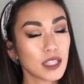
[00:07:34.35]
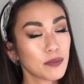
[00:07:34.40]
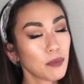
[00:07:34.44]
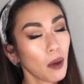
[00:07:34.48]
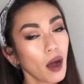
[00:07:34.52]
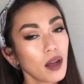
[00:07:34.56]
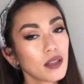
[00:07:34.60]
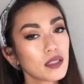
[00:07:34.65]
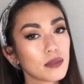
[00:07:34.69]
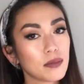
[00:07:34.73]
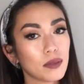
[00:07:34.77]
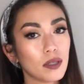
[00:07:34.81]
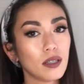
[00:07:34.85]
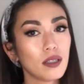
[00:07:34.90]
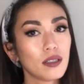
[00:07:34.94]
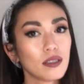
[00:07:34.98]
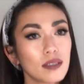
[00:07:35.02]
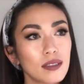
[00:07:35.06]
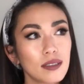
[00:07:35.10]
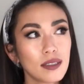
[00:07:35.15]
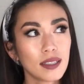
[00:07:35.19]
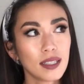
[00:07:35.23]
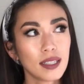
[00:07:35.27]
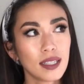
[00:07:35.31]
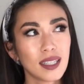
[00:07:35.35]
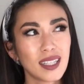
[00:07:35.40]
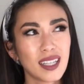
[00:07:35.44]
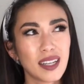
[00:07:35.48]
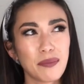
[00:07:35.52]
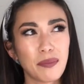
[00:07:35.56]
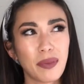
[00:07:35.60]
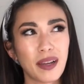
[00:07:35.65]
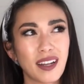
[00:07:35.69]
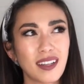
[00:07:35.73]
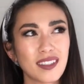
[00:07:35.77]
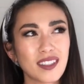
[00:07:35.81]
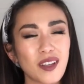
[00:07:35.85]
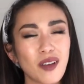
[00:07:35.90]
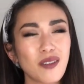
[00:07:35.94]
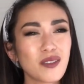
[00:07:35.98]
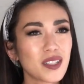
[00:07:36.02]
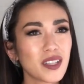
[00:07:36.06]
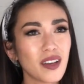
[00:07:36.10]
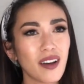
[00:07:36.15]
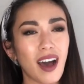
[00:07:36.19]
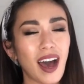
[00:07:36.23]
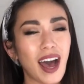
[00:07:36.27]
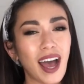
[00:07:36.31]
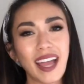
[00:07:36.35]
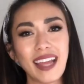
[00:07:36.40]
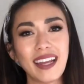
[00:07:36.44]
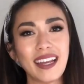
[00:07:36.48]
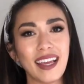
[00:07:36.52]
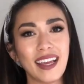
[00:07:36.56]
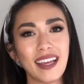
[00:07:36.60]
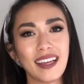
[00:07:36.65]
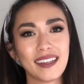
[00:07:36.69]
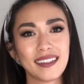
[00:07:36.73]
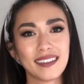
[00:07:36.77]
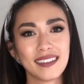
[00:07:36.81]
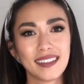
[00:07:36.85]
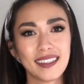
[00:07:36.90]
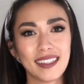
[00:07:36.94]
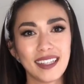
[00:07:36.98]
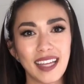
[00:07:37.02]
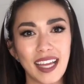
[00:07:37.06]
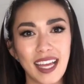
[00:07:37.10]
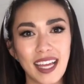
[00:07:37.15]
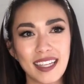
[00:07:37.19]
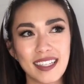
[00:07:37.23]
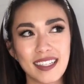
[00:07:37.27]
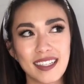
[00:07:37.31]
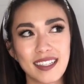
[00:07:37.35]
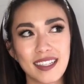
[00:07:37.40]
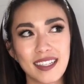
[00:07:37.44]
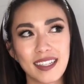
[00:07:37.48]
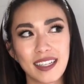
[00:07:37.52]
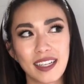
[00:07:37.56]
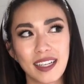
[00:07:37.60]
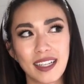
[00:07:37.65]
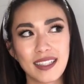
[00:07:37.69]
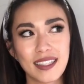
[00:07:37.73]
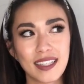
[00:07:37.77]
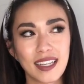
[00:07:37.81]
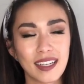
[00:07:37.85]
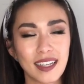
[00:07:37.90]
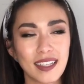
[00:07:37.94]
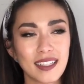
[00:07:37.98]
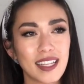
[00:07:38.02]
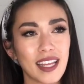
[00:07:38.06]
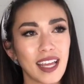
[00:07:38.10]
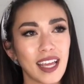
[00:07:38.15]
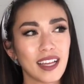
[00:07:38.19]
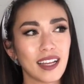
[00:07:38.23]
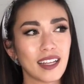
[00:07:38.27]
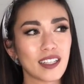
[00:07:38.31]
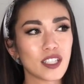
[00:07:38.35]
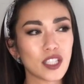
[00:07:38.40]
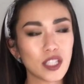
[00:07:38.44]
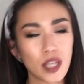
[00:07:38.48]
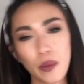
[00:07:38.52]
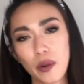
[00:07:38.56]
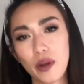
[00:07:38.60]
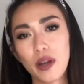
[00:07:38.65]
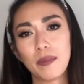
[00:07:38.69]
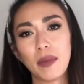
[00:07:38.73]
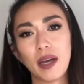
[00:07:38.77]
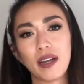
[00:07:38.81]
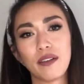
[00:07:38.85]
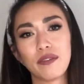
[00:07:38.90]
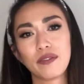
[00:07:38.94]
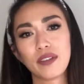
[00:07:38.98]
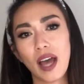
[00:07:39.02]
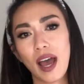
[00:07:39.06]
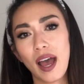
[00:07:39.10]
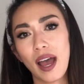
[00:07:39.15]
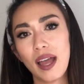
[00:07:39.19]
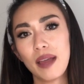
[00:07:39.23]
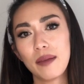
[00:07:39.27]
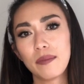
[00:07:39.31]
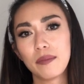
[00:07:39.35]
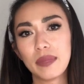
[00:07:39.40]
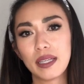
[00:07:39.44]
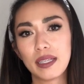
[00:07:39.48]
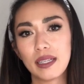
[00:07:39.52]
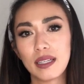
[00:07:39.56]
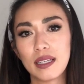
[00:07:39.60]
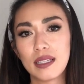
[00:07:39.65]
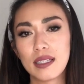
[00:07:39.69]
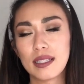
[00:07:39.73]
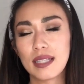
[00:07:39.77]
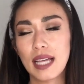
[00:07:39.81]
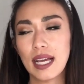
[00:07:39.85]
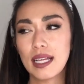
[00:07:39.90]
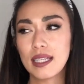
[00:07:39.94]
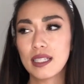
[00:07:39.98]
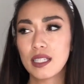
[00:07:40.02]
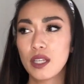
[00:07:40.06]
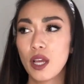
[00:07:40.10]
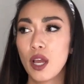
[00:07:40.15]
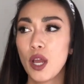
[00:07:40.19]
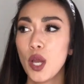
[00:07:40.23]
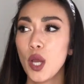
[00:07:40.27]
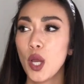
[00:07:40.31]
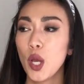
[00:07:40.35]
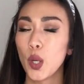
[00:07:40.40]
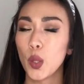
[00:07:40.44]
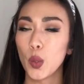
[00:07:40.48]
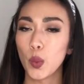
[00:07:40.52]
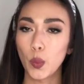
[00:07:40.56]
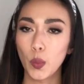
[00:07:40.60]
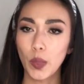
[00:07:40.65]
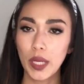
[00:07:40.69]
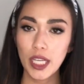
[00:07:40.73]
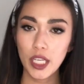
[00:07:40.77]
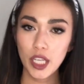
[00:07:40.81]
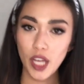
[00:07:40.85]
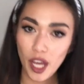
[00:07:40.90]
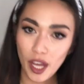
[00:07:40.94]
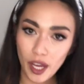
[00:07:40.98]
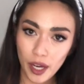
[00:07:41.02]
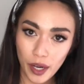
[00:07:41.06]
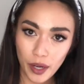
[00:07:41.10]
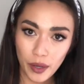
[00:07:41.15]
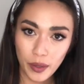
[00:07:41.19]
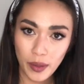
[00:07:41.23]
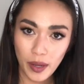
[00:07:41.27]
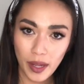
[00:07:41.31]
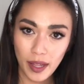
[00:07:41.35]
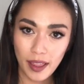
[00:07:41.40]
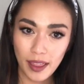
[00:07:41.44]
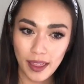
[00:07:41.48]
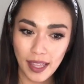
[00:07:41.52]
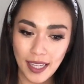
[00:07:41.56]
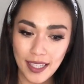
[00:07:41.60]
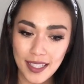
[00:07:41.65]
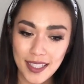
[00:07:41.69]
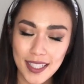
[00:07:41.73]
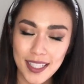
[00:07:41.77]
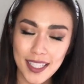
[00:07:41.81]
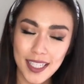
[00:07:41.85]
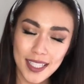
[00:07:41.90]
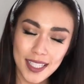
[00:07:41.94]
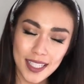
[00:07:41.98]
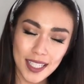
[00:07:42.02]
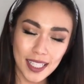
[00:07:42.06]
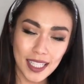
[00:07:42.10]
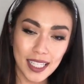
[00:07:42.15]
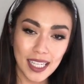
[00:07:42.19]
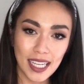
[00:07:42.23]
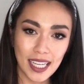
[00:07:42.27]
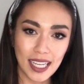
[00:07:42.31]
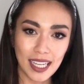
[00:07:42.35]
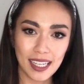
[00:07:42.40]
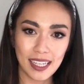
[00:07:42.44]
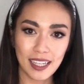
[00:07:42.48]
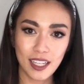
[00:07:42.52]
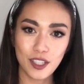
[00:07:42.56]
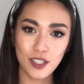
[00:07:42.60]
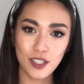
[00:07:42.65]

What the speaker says: possible, but it's also hiding, and it's gonna take a slower amount of time, because as we know, thanks to Celine,